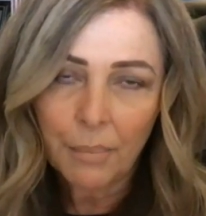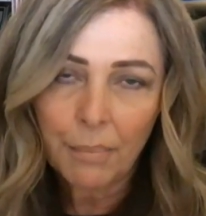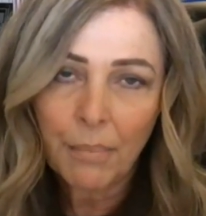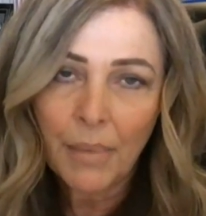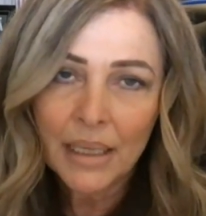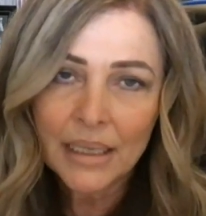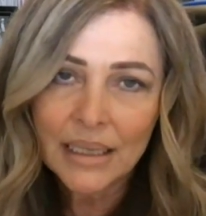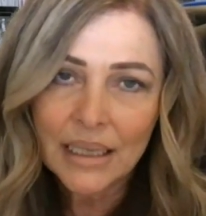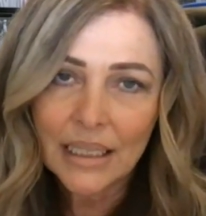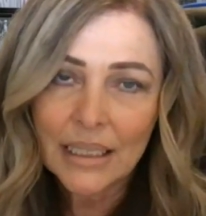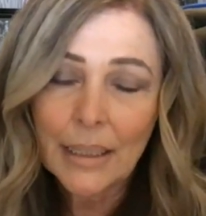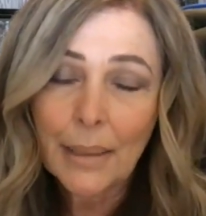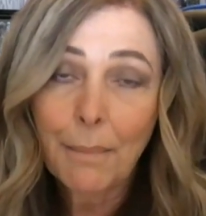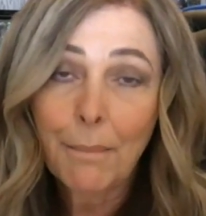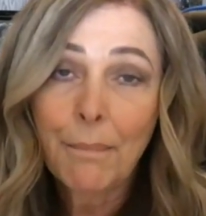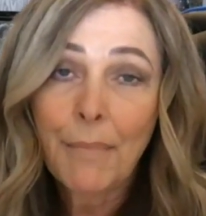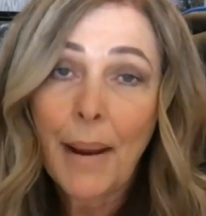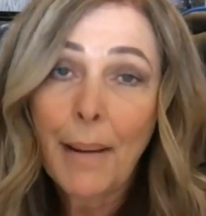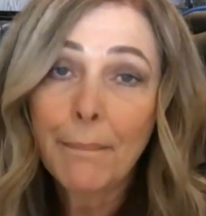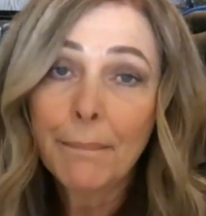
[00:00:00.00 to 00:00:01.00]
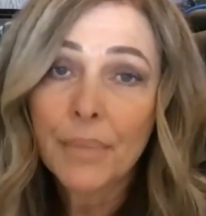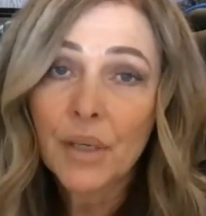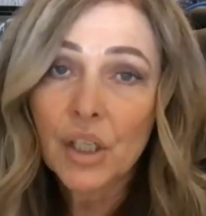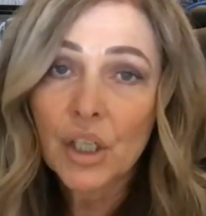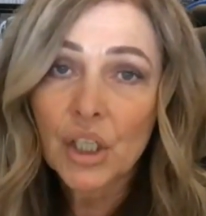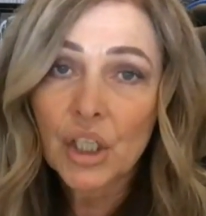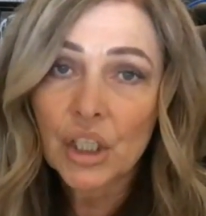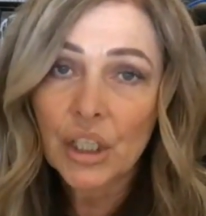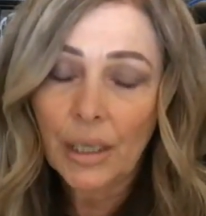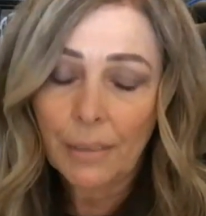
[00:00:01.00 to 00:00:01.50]
monthly
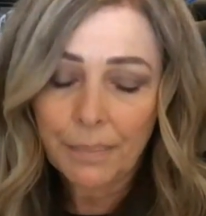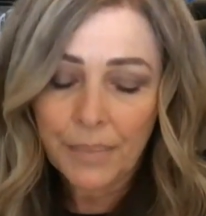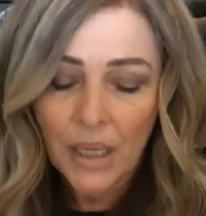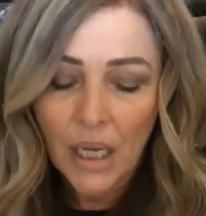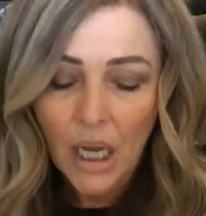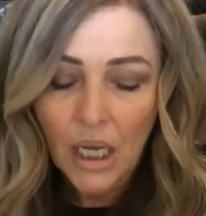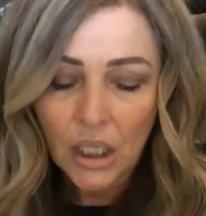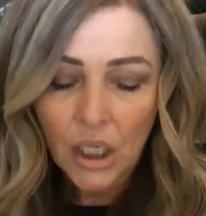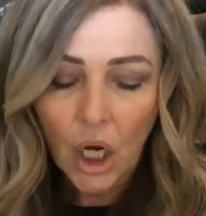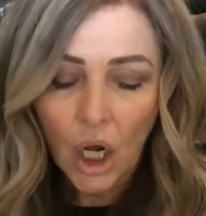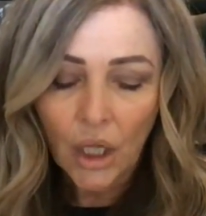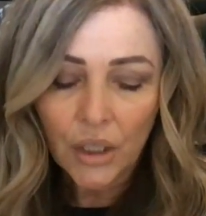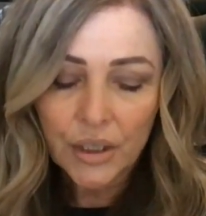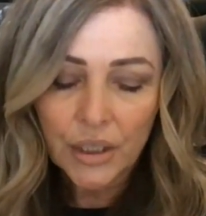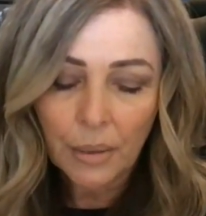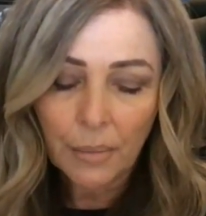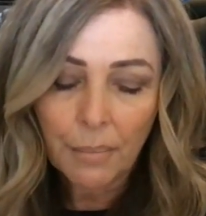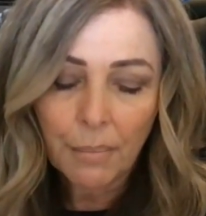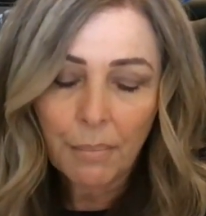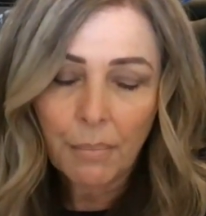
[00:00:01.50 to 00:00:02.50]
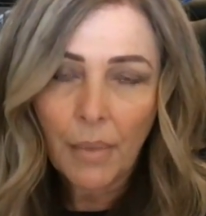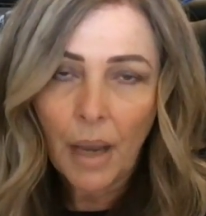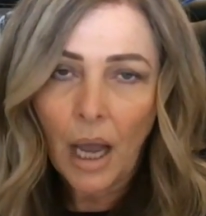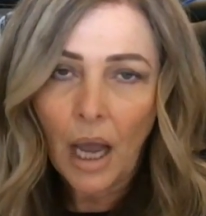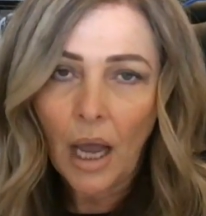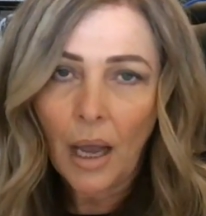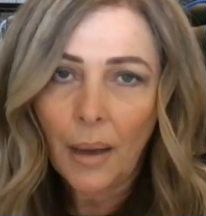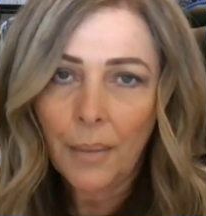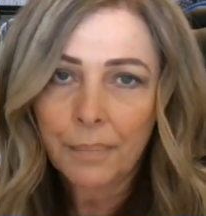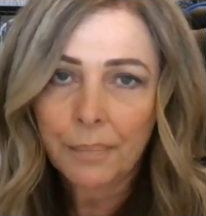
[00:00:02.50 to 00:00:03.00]
membership called
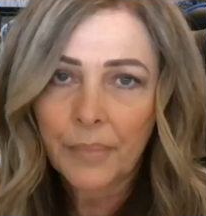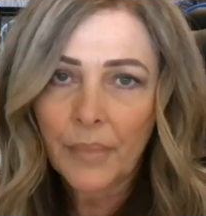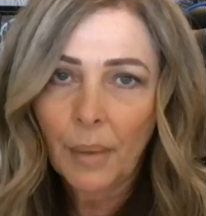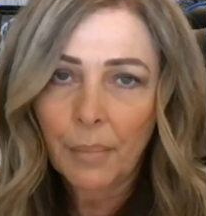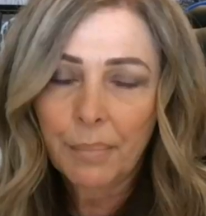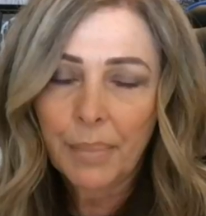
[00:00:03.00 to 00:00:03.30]
the